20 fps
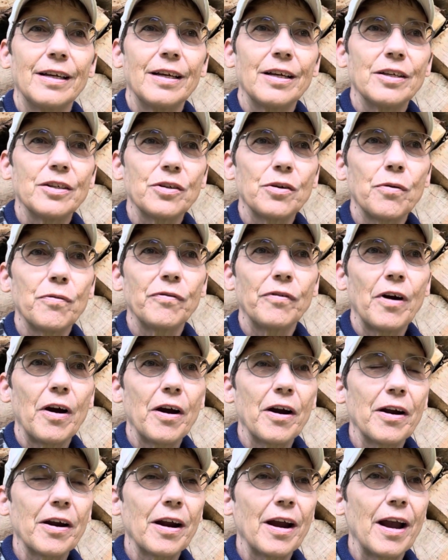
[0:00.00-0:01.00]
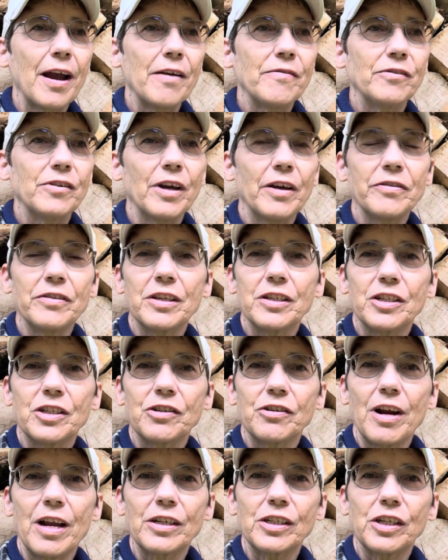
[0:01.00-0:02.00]
So far, I've done the
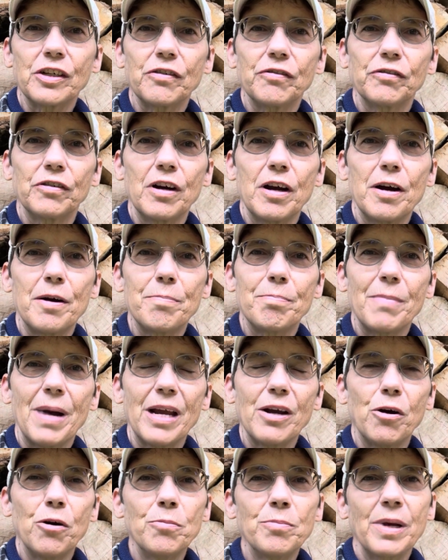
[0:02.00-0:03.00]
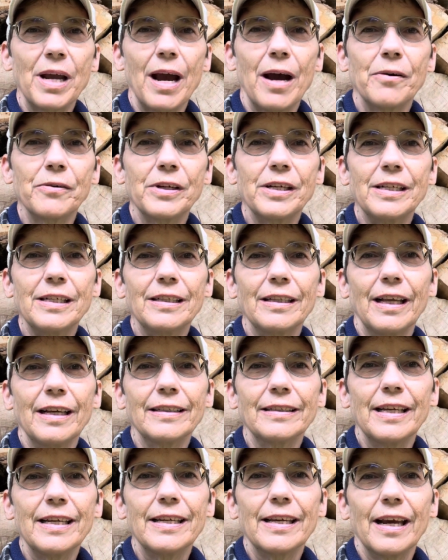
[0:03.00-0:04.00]
stretch from my home county,
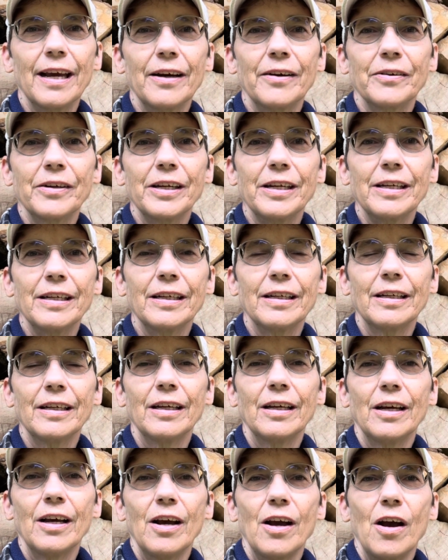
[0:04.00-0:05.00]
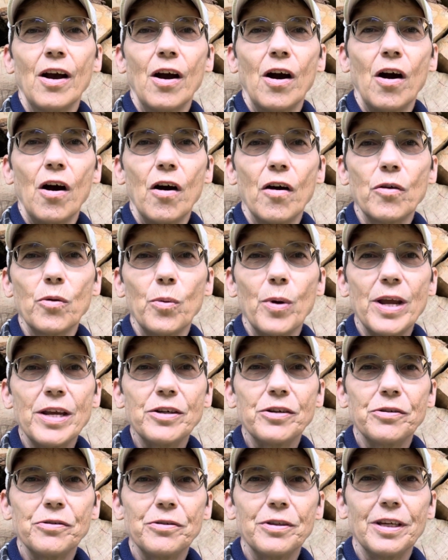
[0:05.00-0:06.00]
Langley County, all the way
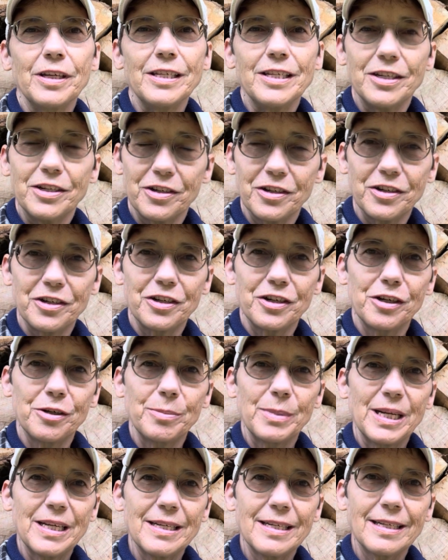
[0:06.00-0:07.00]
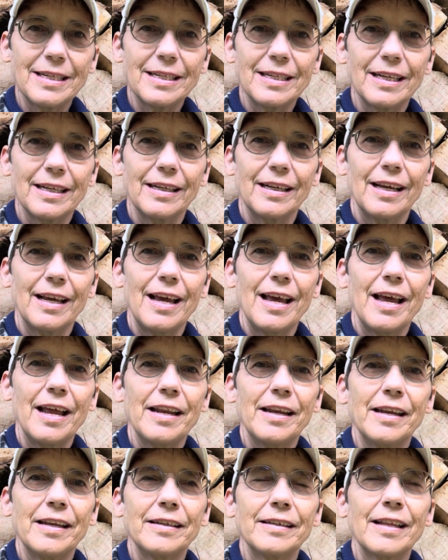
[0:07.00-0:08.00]
to the eastern terminus,
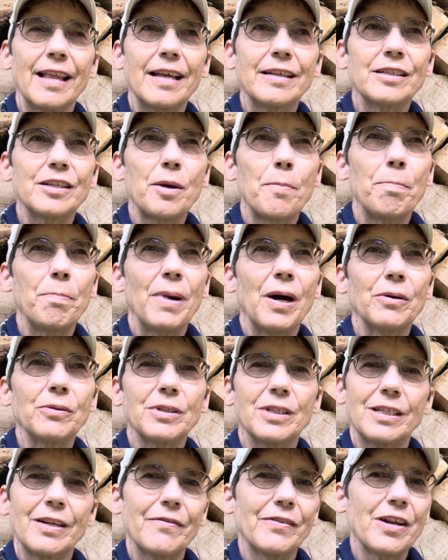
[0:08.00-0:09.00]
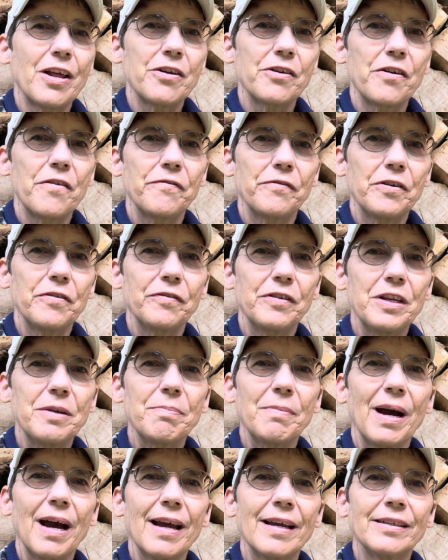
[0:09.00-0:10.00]
and that's about 750
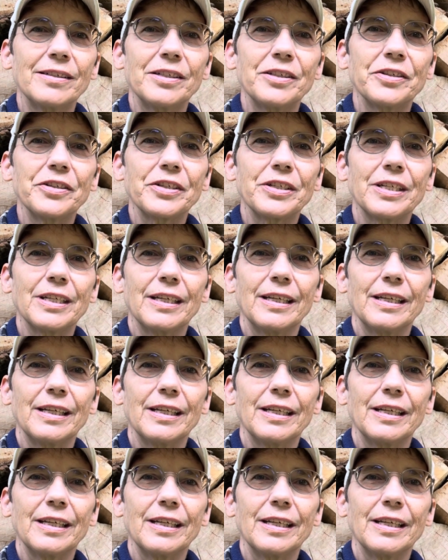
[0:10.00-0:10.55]
miles.